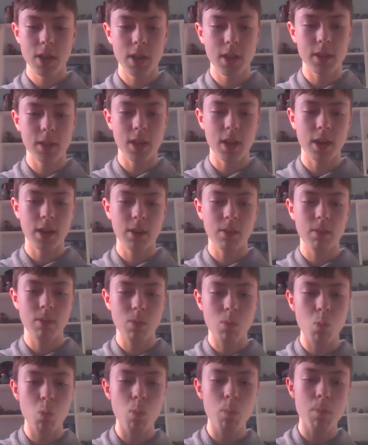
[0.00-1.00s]
and then in
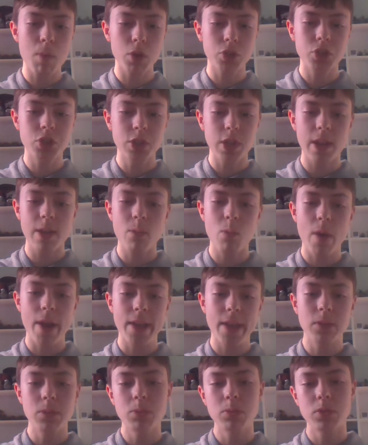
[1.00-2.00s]
modern day
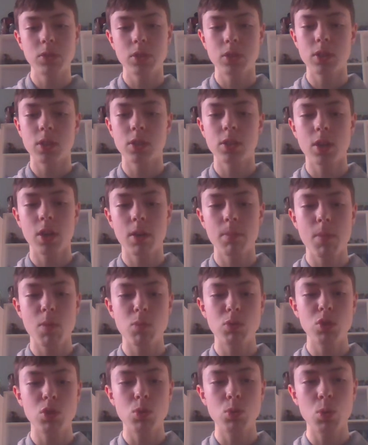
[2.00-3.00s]
Wales, at the time it was
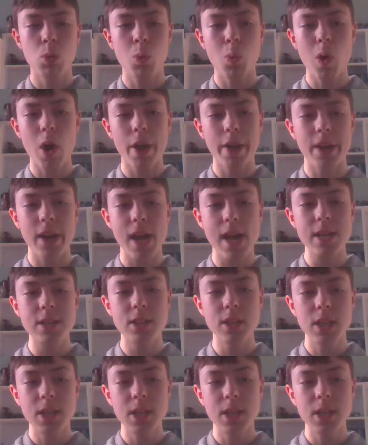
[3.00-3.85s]
called Gwynedd,